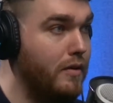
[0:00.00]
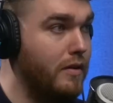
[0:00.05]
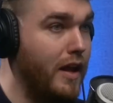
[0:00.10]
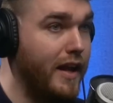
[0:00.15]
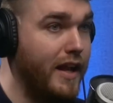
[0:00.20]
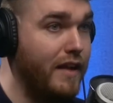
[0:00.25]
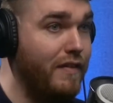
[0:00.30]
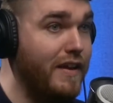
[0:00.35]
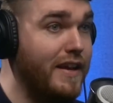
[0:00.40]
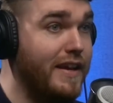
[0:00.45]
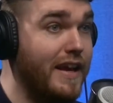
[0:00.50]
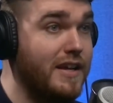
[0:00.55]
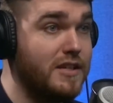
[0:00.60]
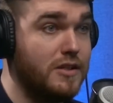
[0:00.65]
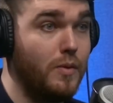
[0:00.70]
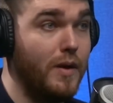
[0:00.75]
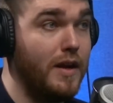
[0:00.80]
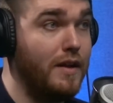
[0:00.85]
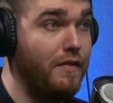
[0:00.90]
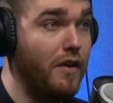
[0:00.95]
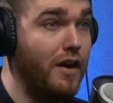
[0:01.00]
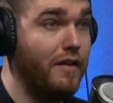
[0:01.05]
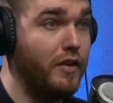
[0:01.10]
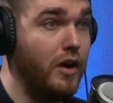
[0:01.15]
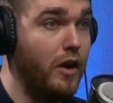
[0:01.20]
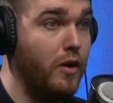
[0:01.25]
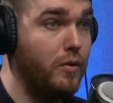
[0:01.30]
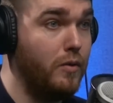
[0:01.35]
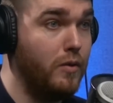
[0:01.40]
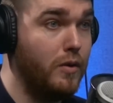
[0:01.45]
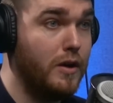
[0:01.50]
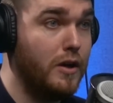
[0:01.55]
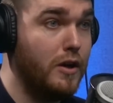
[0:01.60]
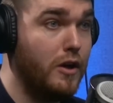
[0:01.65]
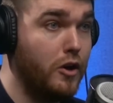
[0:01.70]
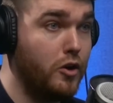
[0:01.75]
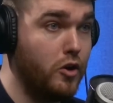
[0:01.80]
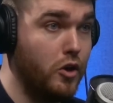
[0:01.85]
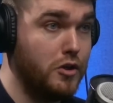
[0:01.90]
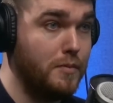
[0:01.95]
Like if he gets 25 goal
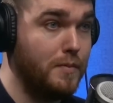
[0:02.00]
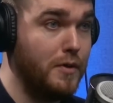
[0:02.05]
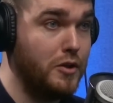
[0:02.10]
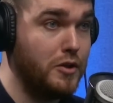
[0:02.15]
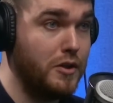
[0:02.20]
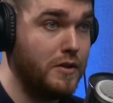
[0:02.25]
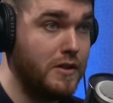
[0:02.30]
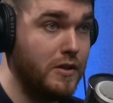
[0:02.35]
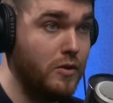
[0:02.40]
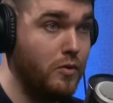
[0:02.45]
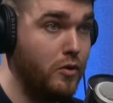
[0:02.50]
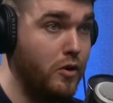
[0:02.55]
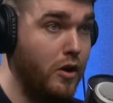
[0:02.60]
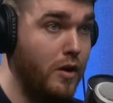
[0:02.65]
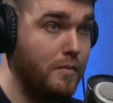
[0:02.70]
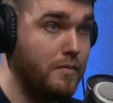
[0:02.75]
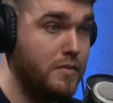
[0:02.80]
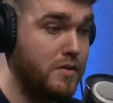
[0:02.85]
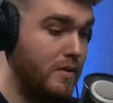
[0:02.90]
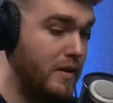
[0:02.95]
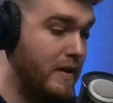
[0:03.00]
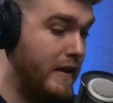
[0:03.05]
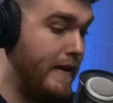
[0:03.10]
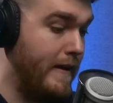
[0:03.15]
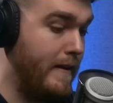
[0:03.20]
contributions in all comps